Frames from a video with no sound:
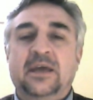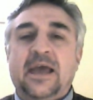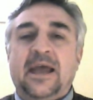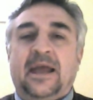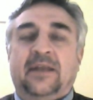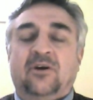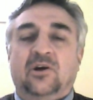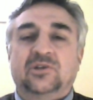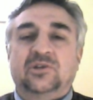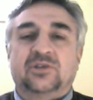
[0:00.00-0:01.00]
and
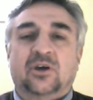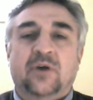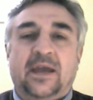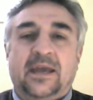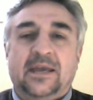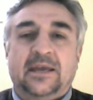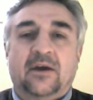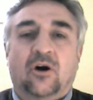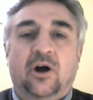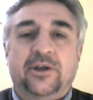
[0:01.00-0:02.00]
also a
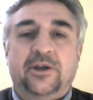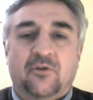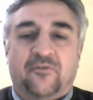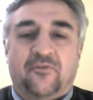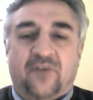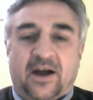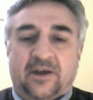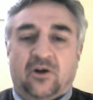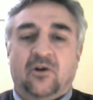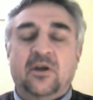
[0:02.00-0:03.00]
audio
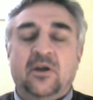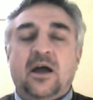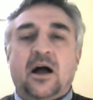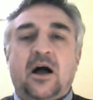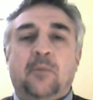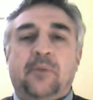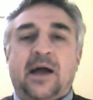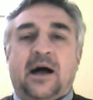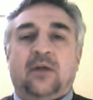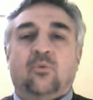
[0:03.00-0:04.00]
file
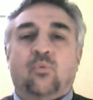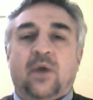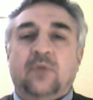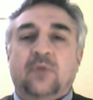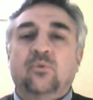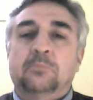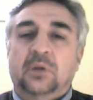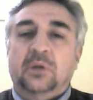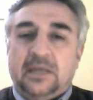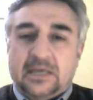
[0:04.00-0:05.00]
about When We
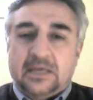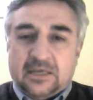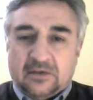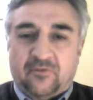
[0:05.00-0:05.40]
Believe